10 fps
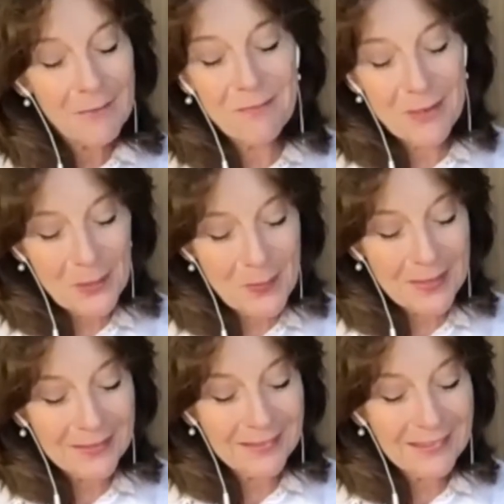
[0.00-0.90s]
beg your
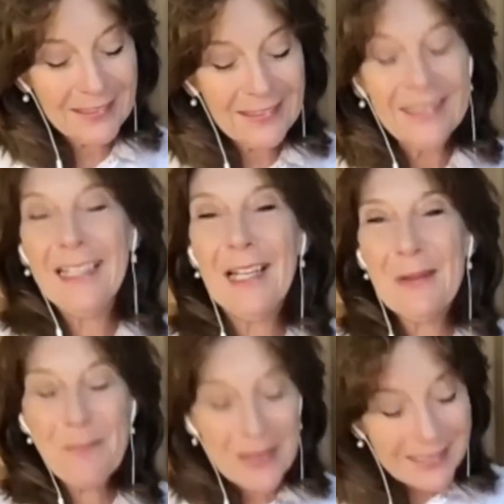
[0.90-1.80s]
pardon, in the
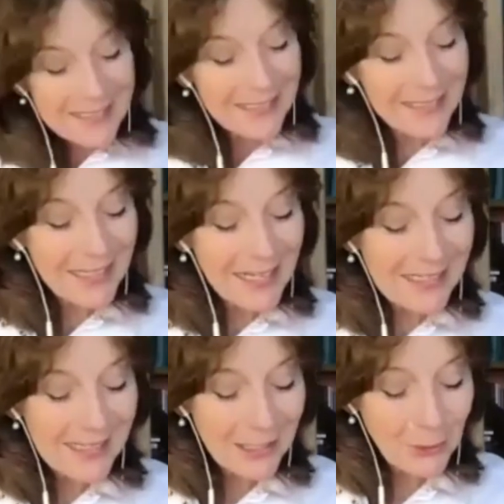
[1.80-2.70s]
Princeton
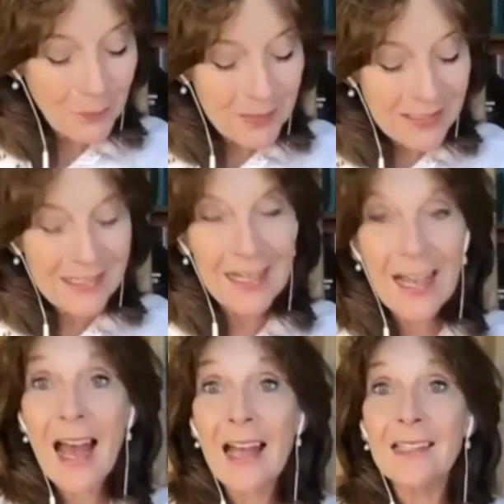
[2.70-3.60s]
Encyclopedia
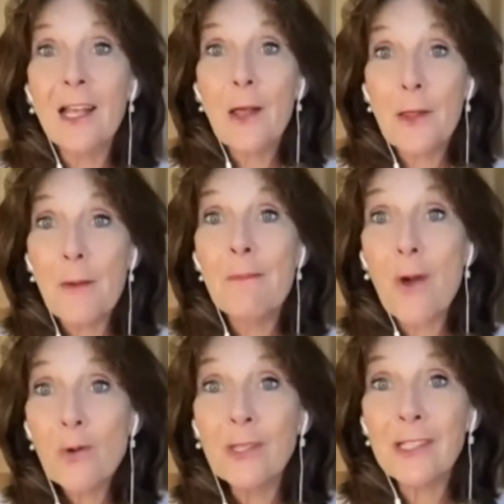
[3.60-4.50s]
as the
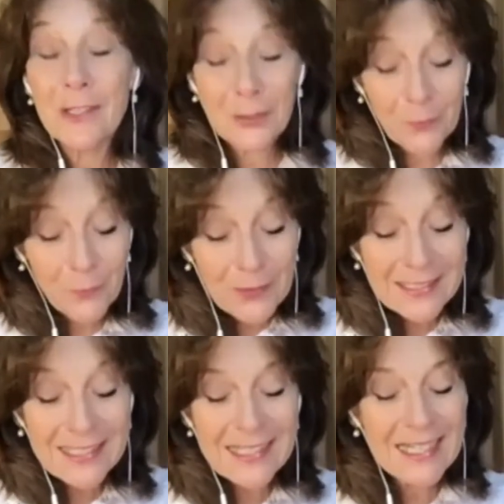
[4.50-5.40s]
most
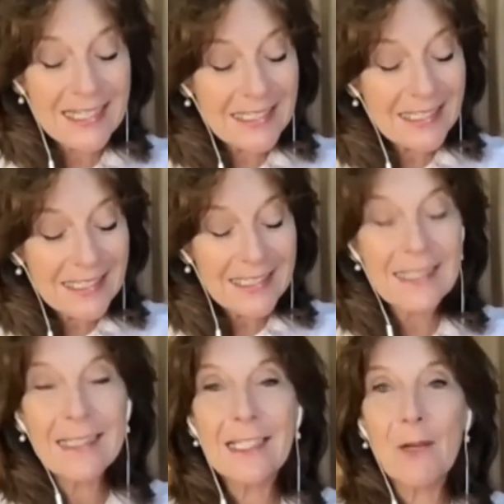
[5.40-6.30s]
sophisticated
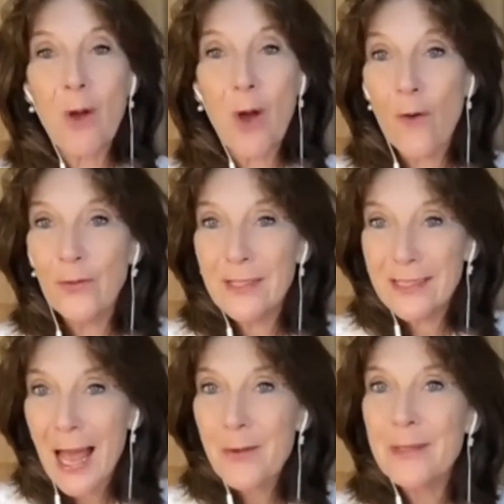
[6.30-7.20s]
system of
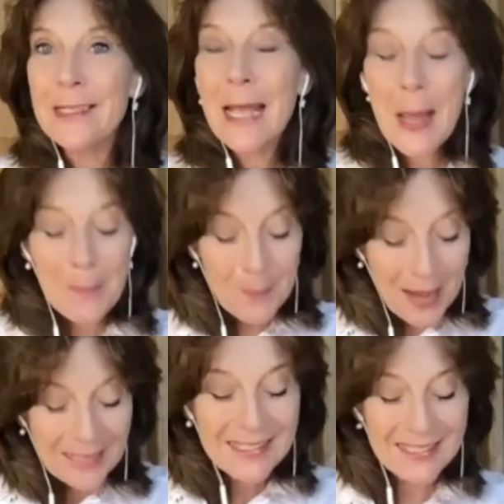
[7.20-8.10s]
sound
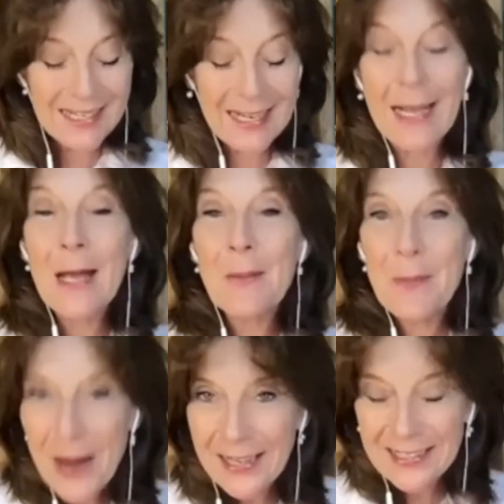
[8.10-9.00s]
patterning
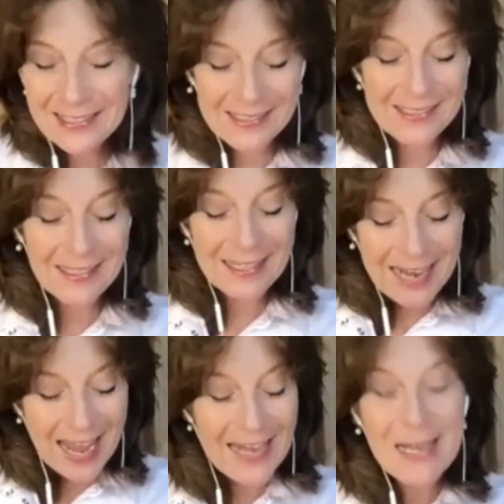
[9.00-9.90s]
practiced in
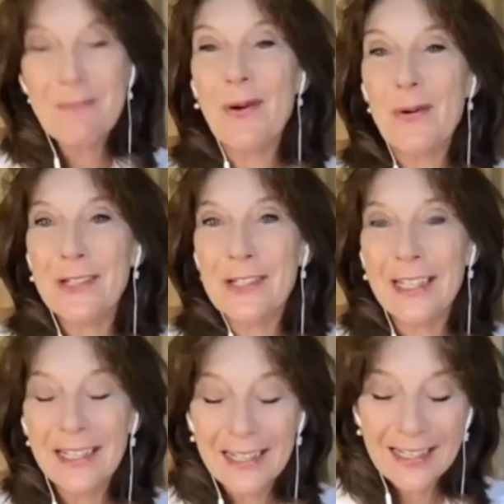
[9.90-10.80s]
any
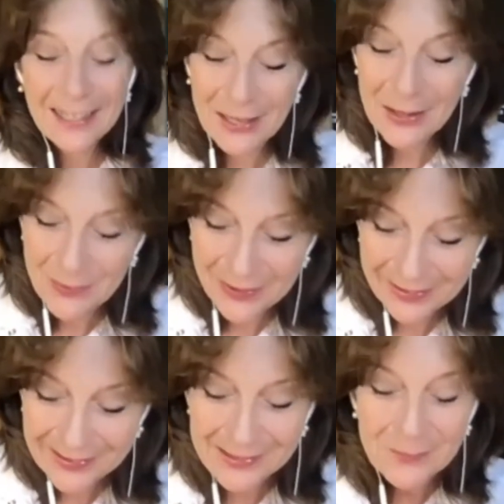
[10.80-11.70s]
poetry in the world.